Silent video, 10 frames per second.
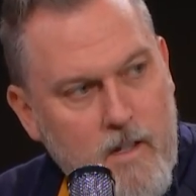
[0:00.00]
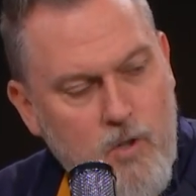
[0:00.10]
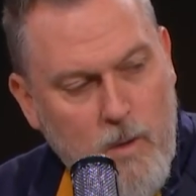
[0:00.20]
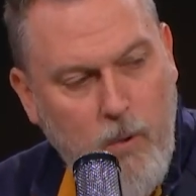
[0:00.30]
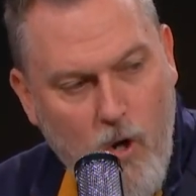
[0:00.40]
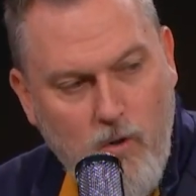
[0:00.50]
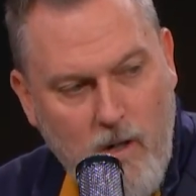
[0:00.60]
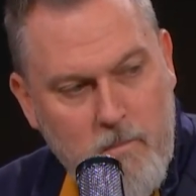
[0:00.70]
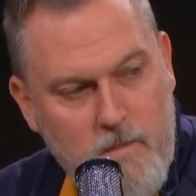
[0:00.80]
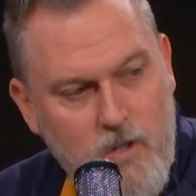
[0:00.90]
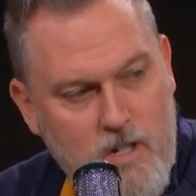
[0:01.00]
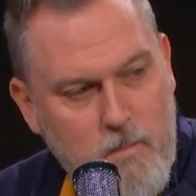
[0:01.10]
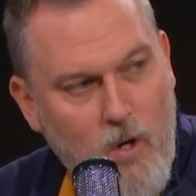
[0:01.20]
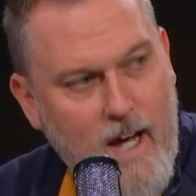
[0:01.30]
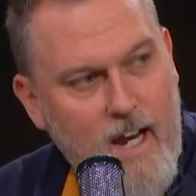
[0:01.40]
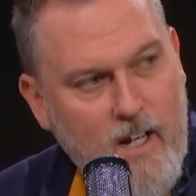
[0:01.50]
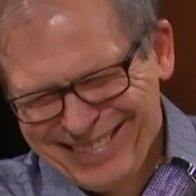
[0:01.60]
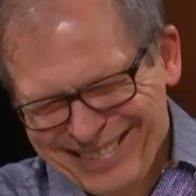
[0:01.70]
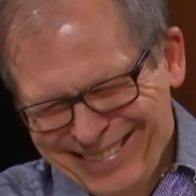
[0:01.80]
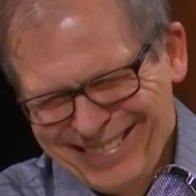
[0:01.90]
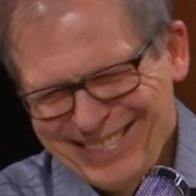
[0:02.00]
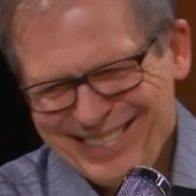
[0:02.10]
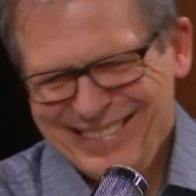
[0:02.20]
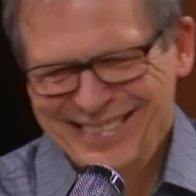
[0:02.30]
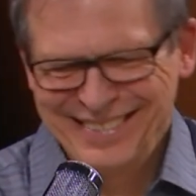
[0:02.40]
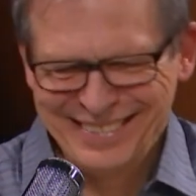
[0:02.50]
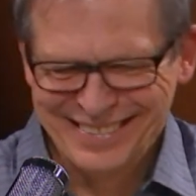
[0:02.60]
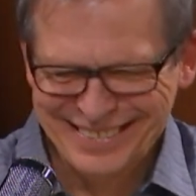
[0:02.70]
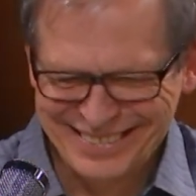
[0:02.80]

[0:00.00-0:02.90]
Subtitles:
Doing a program. You just broke out a thermos of coffee and